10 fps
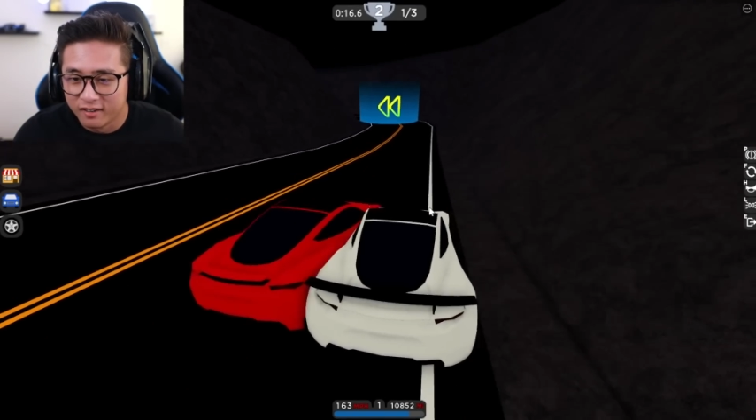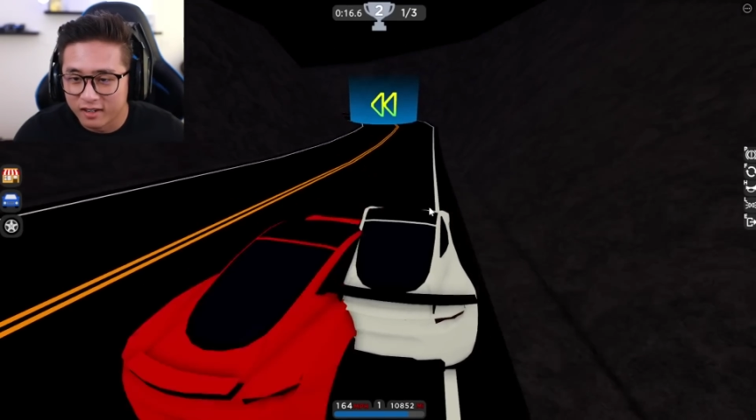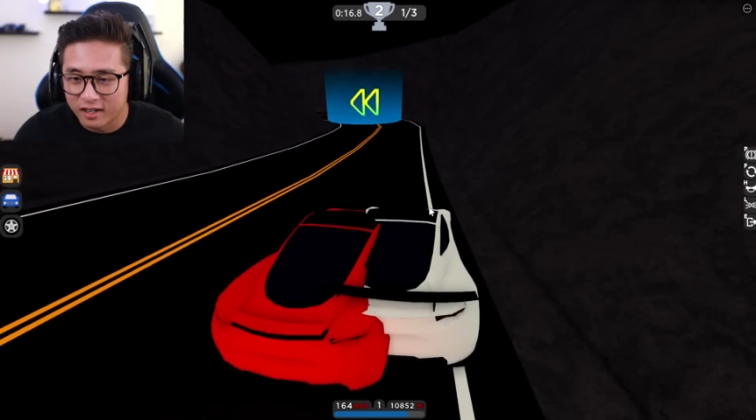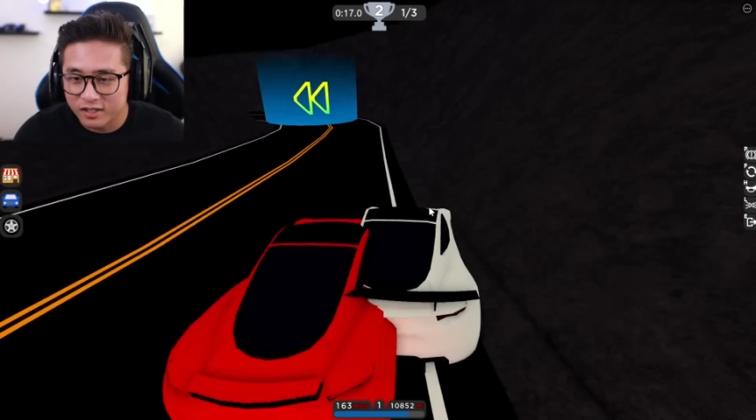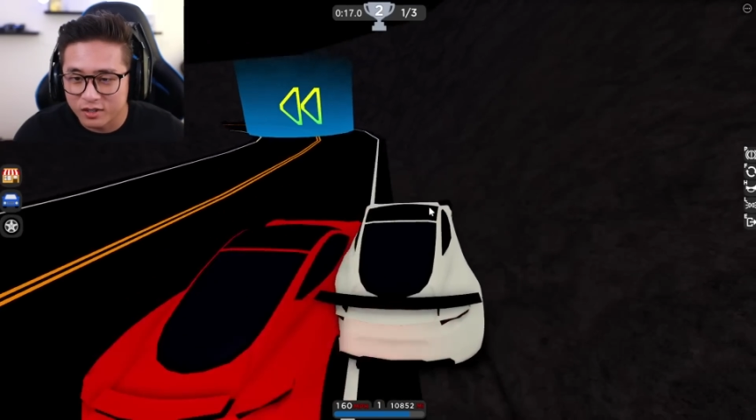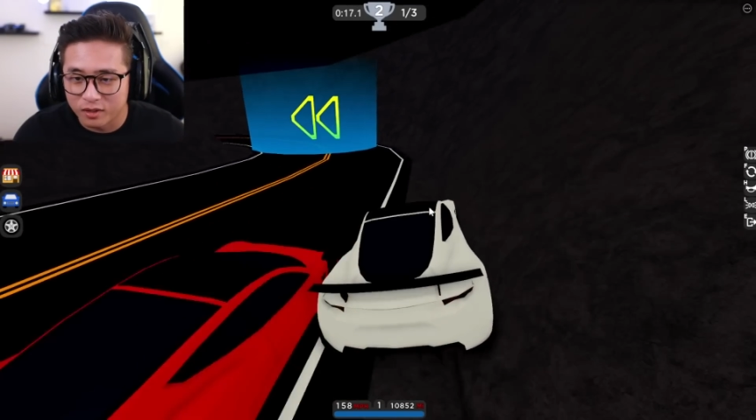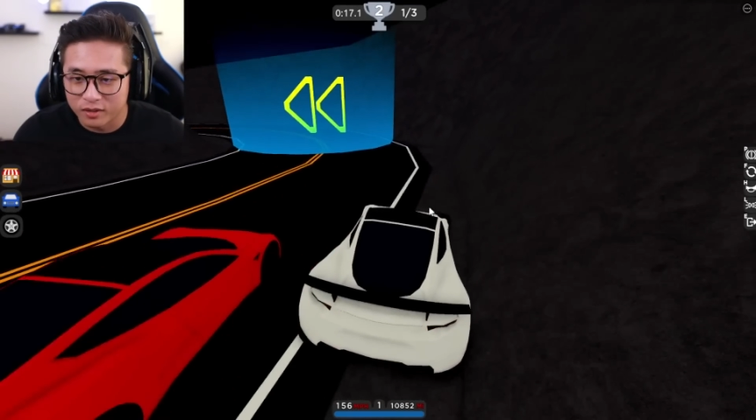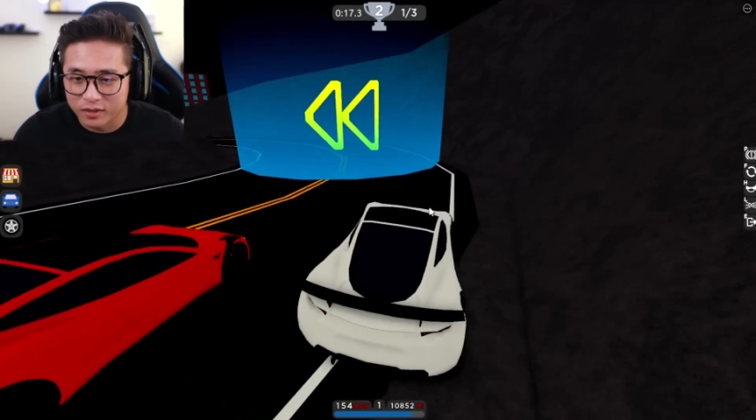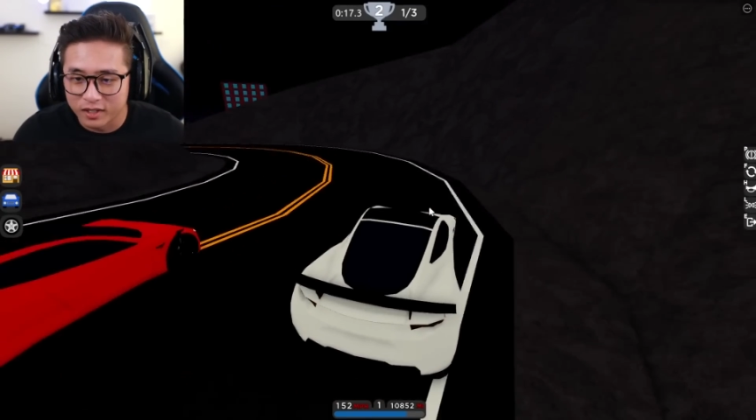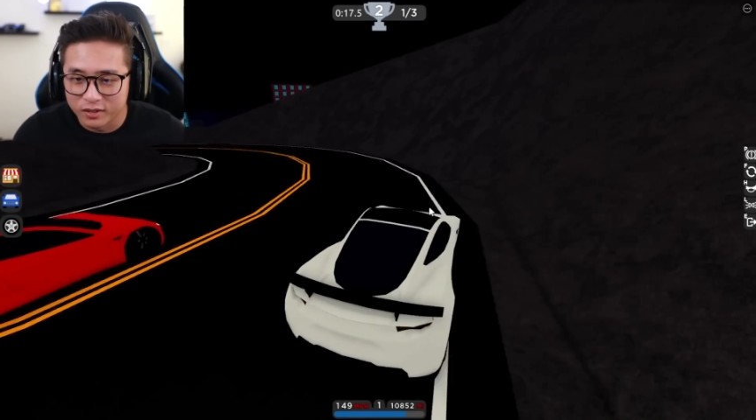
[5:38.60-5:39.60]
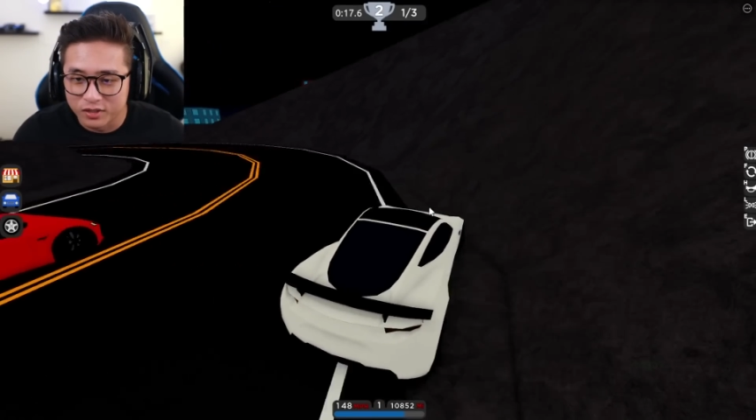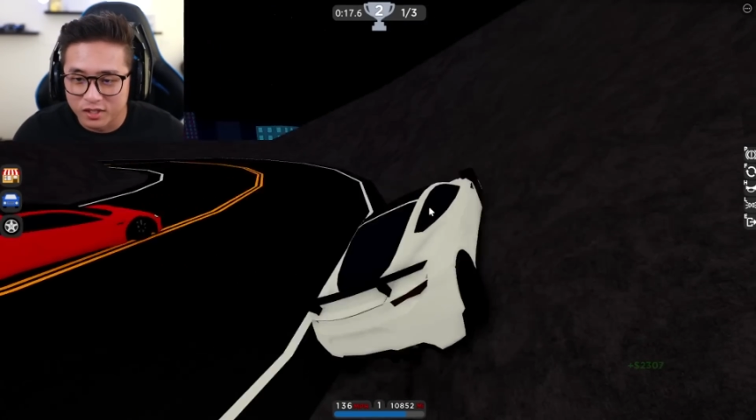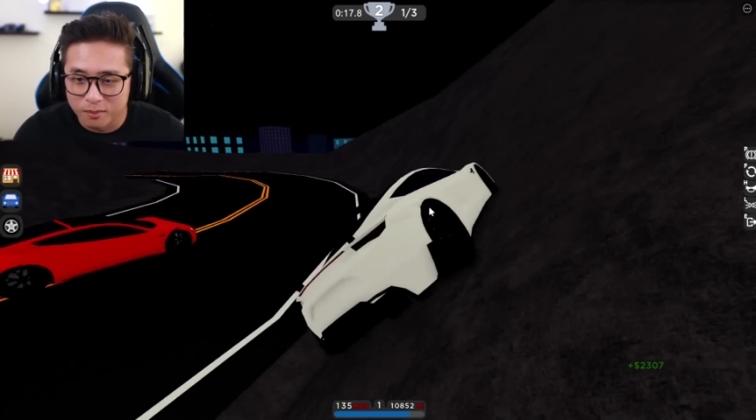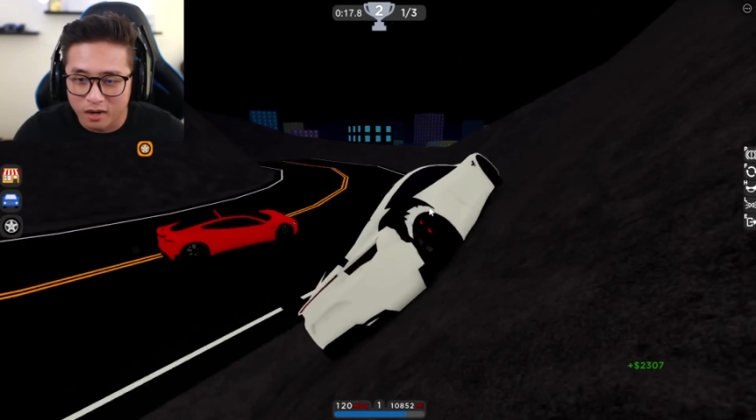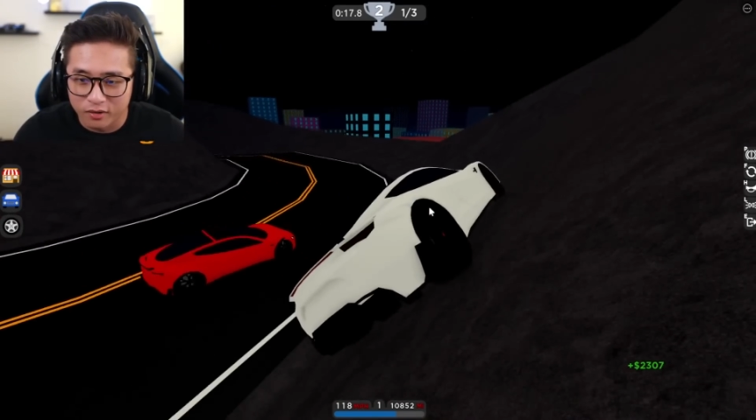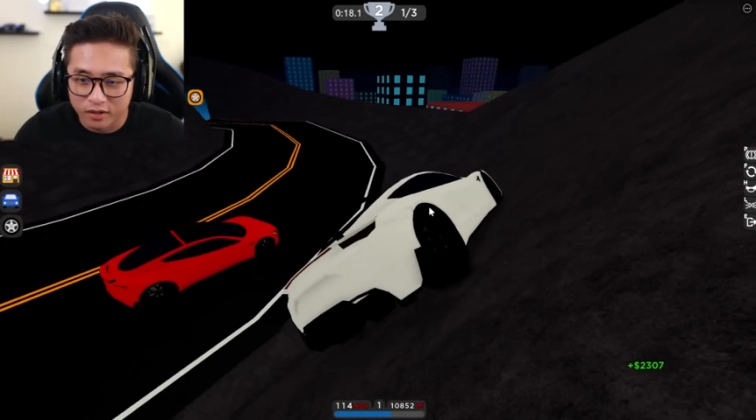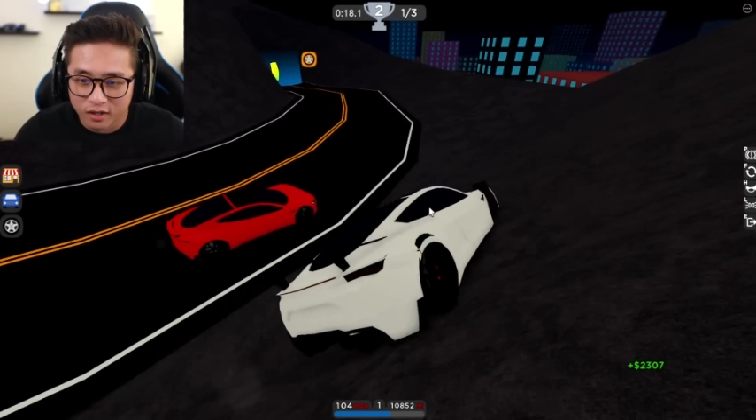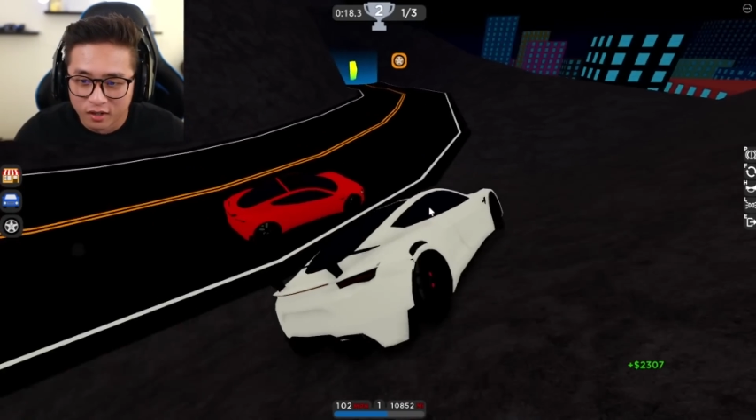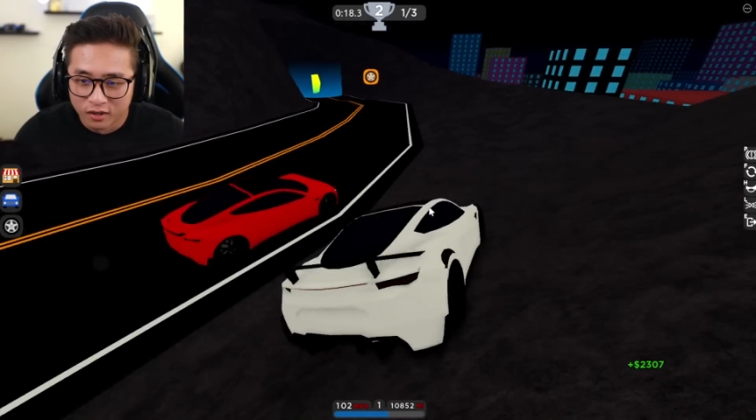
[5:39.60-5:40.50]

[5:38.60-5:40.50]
oh gosh, come on. We got to use this mountain.